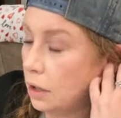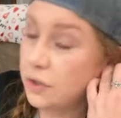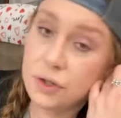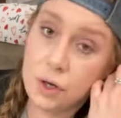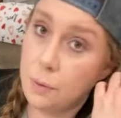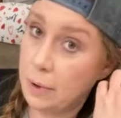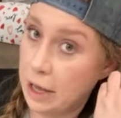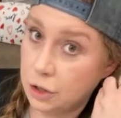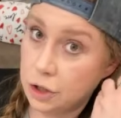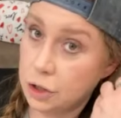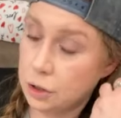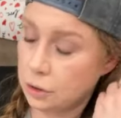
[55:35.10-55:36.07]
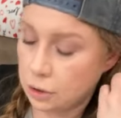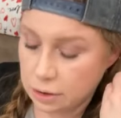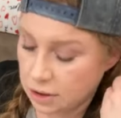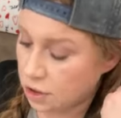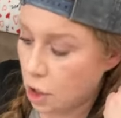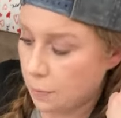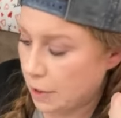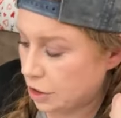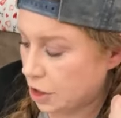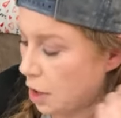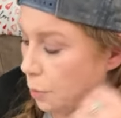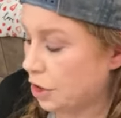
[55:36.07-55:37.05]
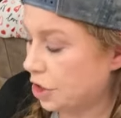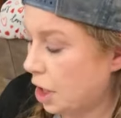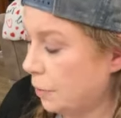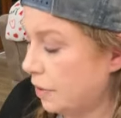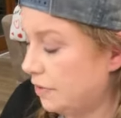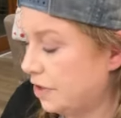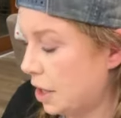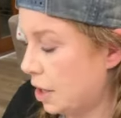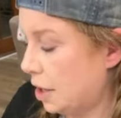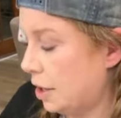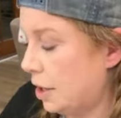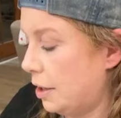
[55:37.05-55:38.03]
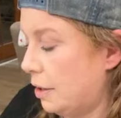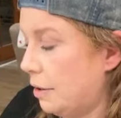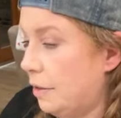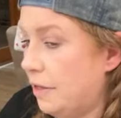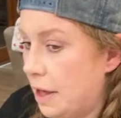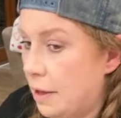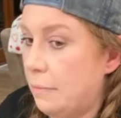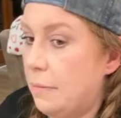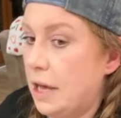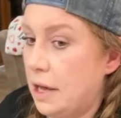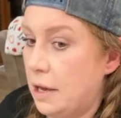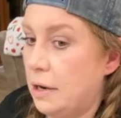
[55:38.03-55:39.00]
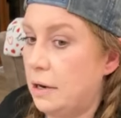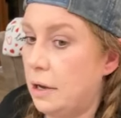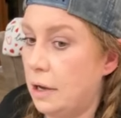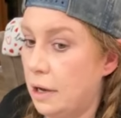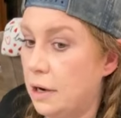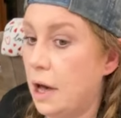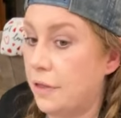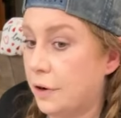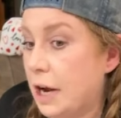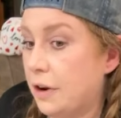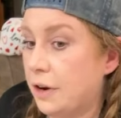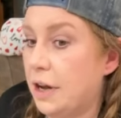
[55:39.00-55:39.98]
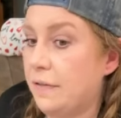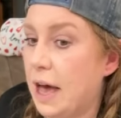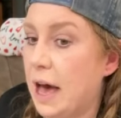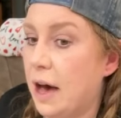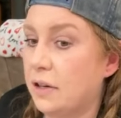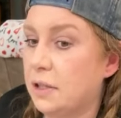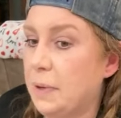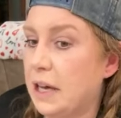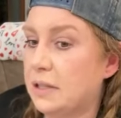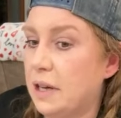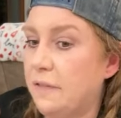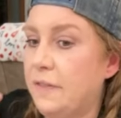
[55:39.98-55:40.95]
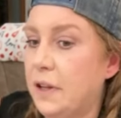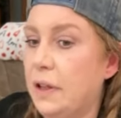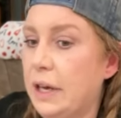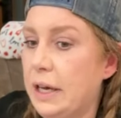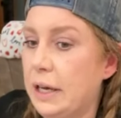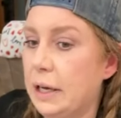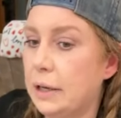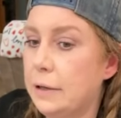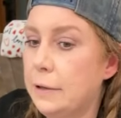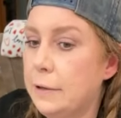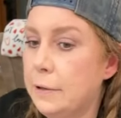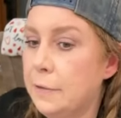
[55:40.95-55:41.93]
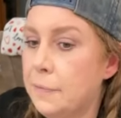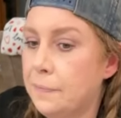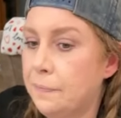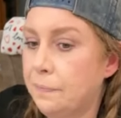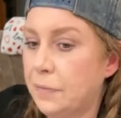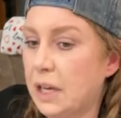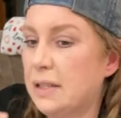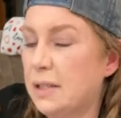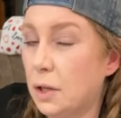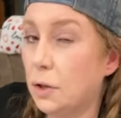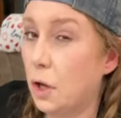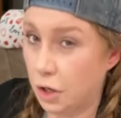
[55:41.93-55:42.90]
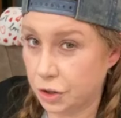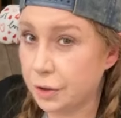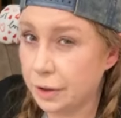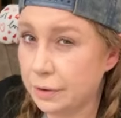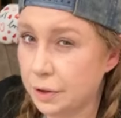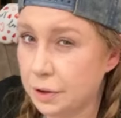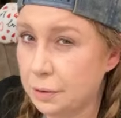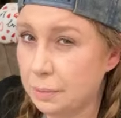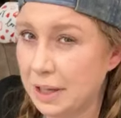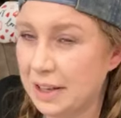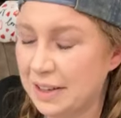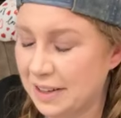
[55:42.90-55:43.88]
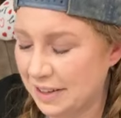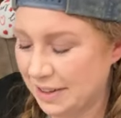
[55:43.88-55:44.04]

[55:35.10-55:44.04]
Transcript: So much. I wish I would have done them in another area of the house because I feel like it's the laundry room